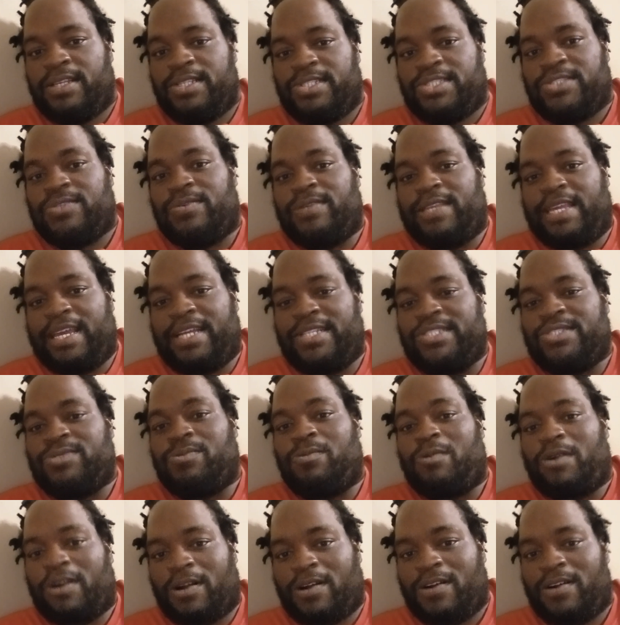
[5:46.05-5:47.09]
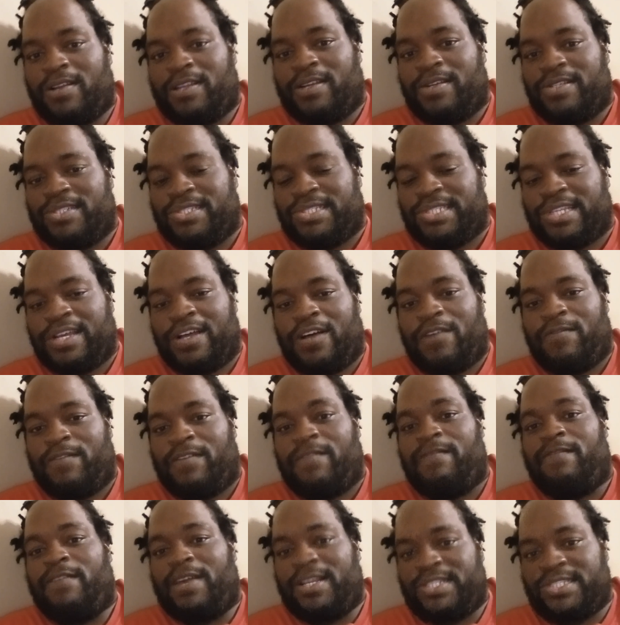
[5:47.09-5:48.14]
So, yes, work on yourself,
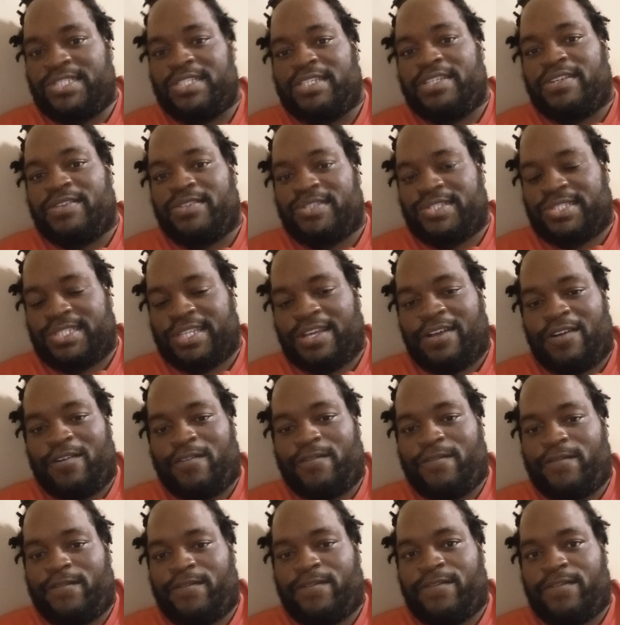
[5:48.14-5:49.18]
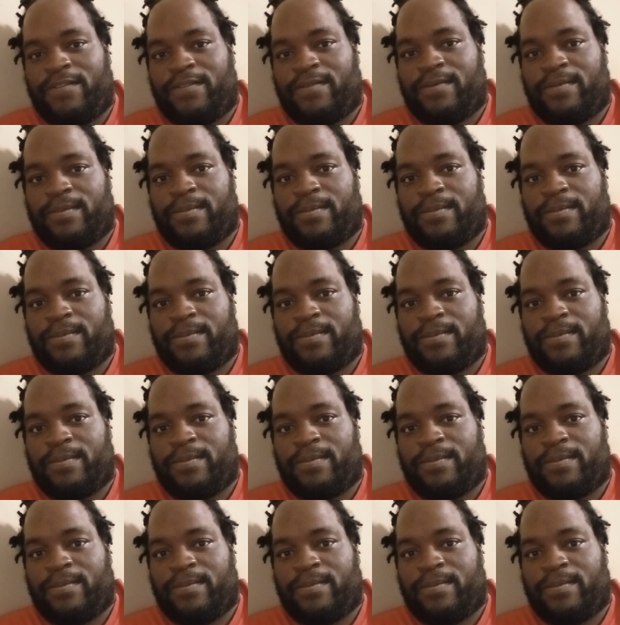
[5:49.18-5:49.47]
invest in yourself.